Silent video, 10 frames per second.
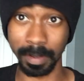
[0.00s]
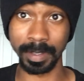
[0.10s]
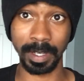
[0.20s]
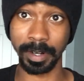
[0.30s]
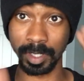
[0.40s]

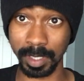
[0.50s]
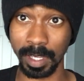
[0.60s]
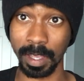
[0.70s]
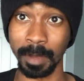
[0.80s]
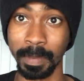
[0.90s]
entire
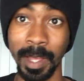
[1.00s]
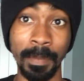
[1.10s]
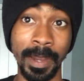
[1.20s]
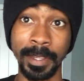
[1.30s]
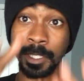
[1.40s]
thing by
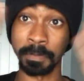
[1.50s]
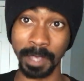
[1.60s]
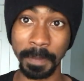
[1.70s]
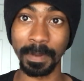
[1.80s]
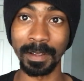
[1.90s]
many of these
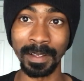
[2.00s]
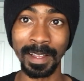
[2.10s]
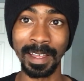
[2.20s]
people,